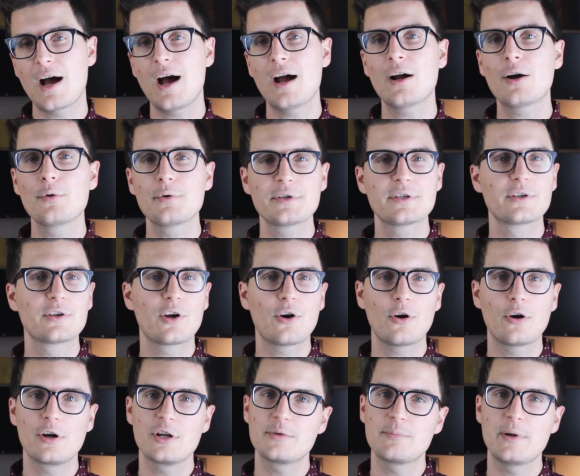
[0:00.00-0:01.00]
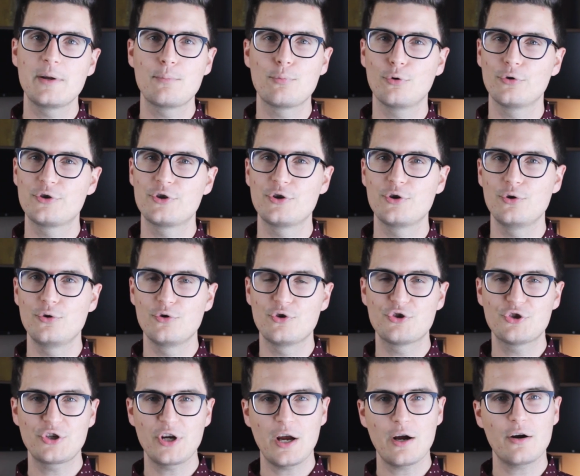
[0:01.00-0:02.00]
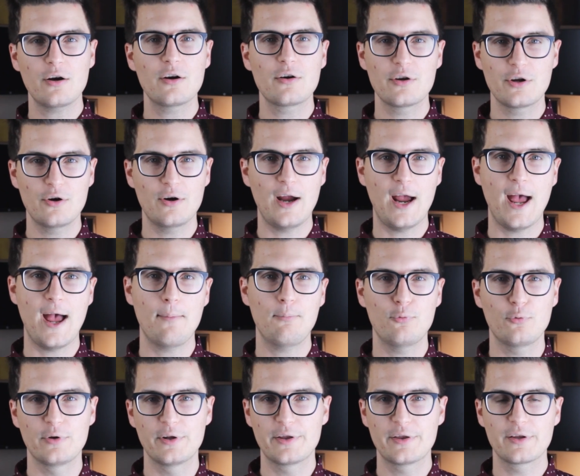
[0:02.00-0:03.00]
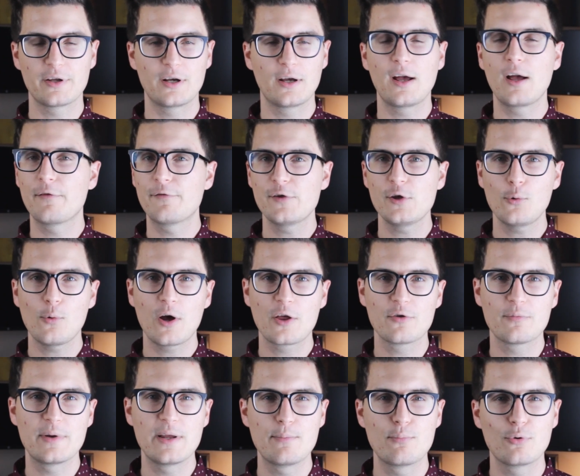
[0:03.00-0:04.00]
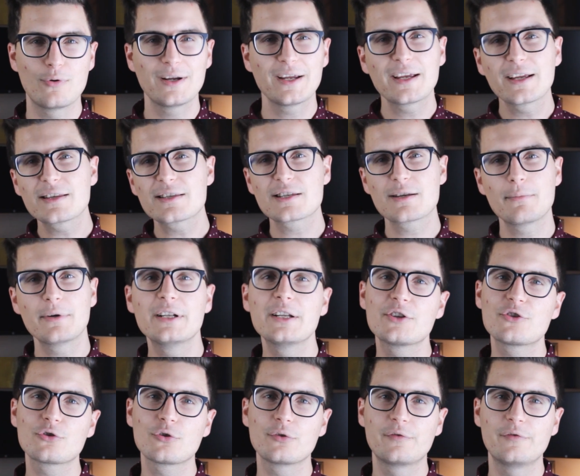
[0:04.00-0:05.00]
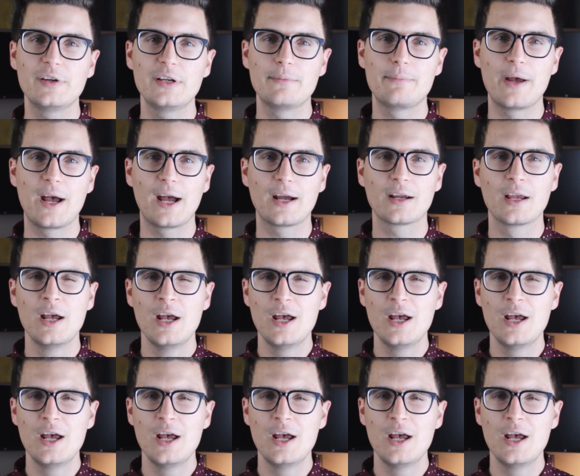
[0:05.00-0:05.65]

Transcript: I always encourage people to share your app with uh, a few other people and get some initial feedback,